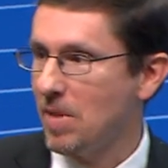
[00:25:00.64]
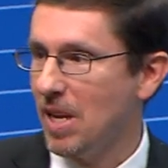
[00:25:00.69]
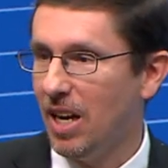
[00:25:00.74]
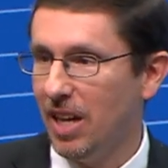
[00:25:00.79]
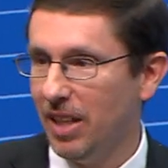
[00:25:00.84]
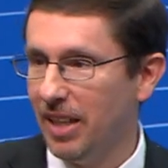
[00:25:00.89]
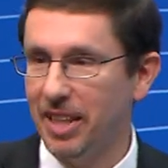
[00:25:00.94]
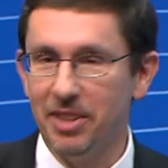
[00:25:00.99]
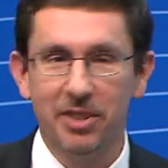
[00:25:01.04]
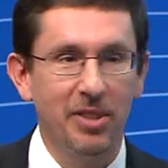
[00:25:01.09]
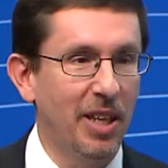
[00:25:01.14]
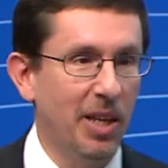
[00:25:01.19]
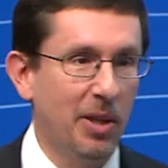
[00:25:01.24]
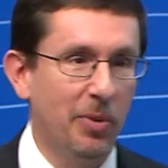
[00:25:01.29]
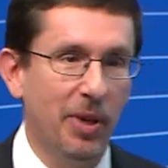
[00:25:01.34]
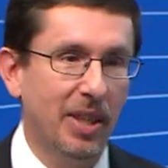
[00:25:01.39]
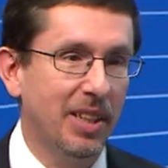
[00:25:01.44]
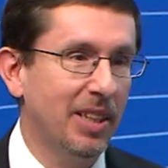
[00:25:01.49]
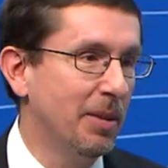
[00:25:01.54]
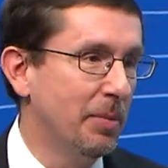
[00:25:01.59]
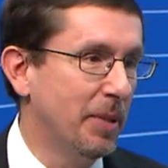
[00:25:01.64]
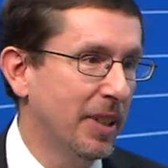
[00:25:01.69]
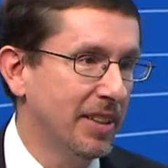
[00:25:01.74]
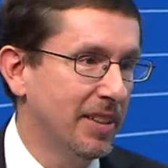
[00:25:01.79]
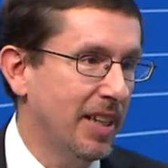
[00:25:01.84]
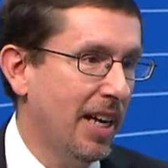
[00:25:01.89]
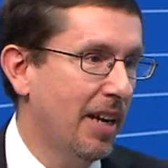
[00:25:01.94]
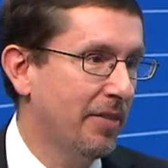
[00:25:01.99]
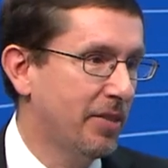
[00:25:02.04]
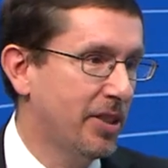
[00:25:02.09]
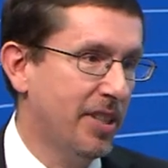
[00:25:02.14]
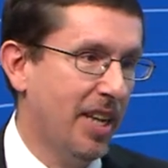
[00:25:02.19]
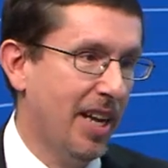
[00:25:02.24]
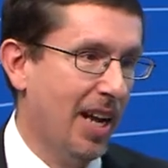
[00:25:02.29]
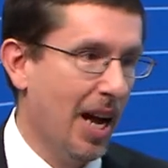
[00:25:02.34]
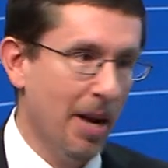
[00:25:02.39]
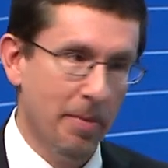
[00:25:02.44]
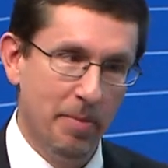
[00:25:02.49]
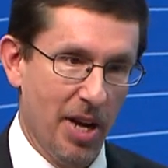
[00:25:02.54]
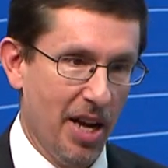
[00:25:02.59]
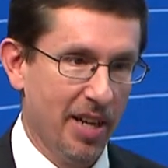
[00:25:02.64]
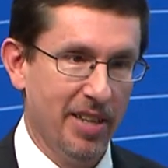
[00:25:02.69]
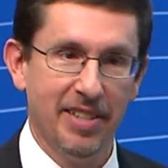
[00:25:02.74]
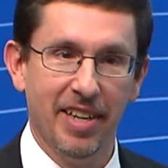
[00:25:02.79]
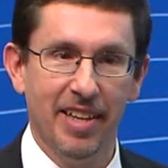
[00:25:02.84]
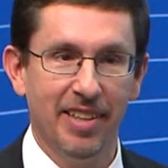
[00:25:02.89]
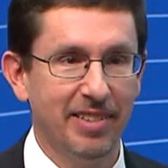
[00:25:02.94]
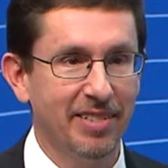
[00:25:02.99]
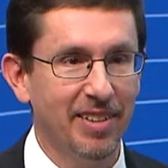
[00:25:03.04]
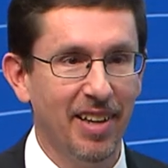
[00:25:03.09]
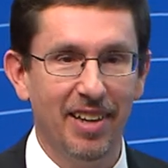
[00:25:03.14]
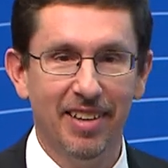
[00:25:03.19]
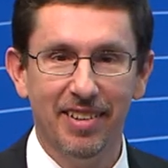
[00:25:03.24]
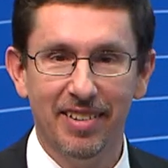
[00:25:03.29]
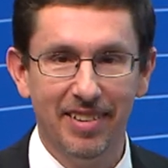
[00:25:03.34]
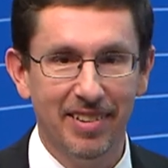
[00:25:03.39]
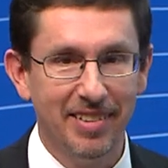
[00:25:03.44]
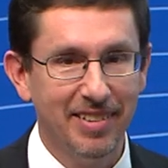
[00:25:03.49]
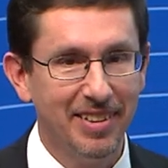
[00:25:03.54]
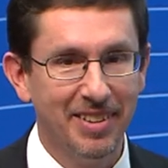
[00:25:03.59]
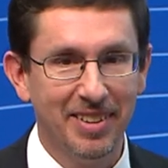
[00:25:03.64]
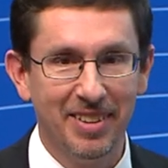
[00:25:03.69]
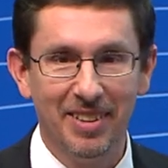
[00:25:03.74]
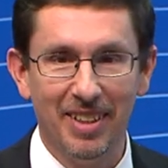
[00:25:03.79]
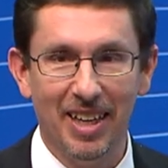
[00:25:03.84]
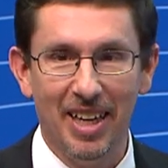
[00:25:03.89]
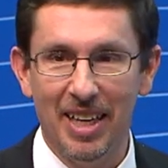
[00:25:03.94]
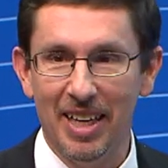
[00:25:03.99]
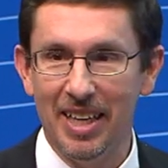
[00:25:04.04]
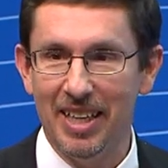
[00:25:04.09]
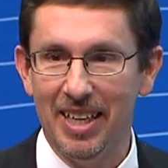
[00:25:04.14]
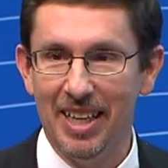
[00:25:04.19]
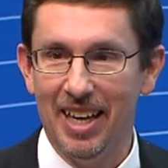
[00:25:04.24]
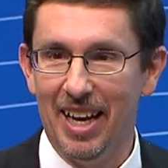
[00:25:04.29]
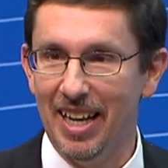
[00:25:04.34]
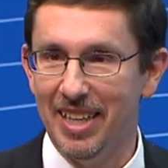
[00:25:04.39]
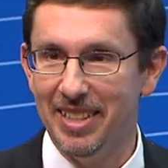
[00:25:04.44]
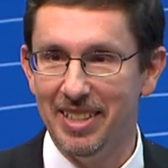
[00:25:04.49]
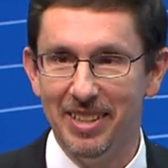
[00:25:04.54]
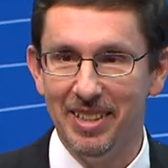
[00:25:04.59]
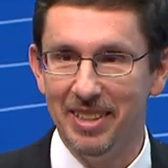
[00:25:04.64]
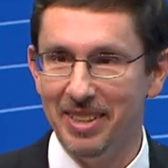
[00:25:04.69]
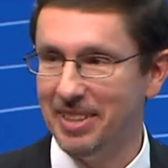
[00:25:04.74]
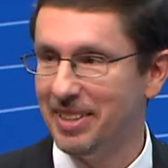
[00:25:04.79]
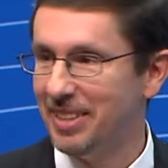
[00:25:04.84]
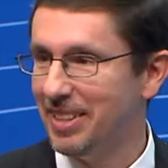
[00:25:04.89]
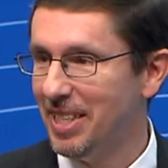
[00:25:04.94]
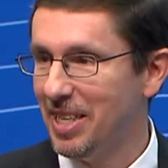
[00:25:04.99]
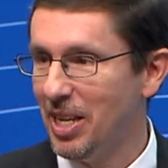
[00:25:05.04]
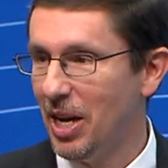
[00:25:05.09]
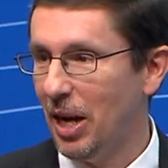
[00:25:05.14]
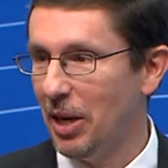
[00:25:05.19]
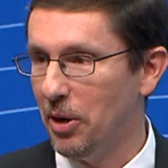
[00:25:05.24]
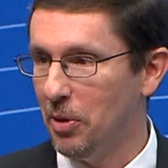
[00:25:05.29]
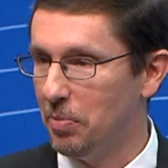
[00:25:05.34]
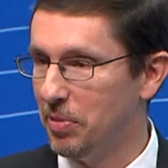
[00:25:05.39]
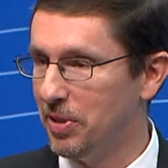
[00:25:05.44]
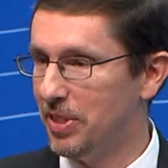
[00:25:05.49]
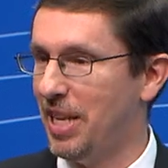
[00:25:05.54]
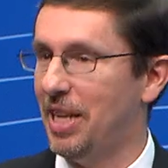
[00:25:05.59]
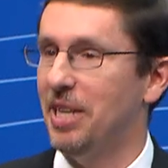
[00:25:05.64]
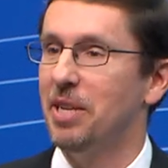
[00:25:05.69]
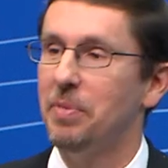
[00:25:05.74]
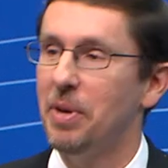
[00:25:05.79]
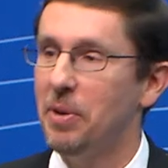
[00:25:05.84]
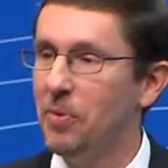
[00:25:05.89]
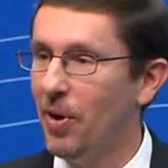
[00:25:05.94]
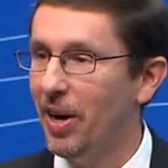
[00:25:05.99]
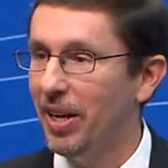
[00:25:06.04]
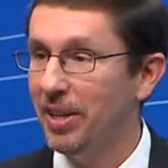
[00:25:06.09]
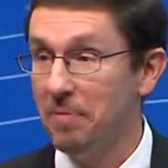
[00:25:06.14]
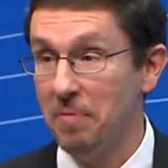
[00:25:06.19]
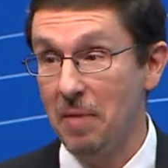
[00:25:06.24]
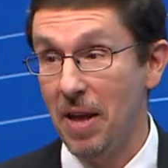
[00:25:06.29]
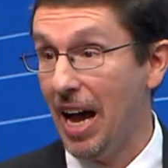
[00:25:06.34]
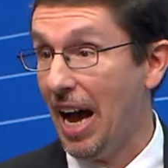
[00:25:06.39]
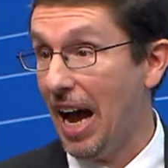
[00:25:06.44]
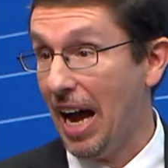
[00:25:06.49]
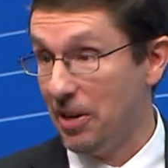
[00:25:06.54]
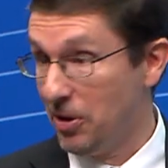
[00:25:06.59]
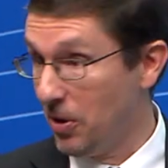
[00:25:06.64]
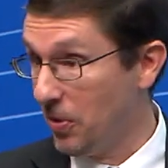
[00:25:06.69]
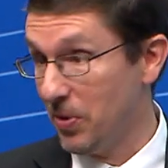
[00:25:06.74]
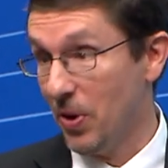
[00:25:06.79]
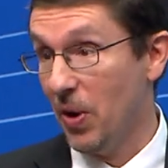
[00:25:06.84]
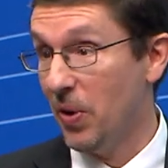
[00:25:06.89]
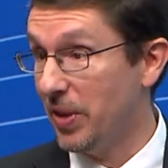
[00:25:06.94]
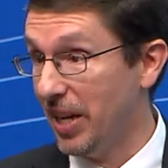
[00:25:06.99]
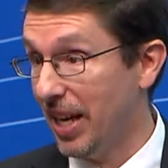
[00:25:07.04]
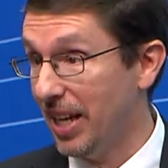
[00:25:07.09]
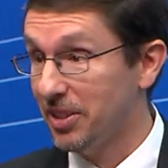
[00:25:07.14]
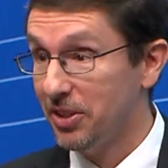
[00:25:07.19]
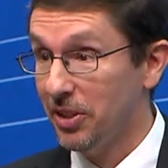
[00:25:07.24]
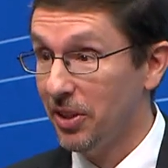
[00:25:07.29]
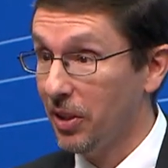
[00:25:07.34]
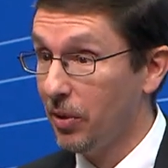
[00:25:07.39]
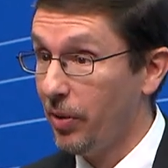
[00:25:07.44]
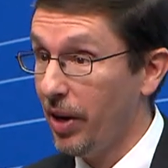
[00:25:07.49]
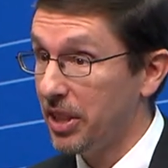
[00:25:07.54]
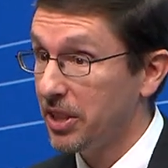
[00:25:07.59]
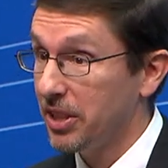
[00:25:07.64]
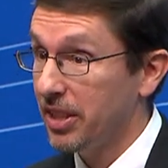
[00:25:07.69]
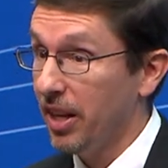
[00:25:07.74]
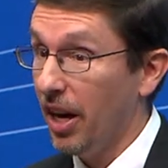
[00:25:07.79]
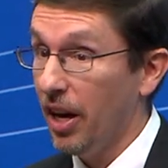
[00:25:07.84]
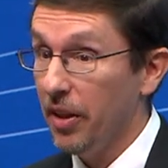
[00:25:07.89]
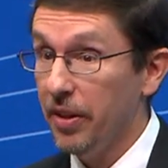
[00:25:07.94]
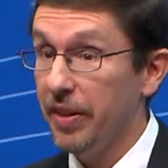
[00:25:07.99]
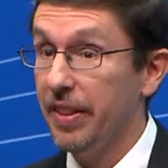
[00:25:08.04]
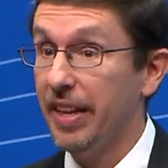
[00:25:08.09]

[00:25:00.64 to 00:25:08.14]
I'll answer that quickly because I have to say I'm not a data scientist. I, I didn't, I don't pretend to be one. I don't know the answer to the question other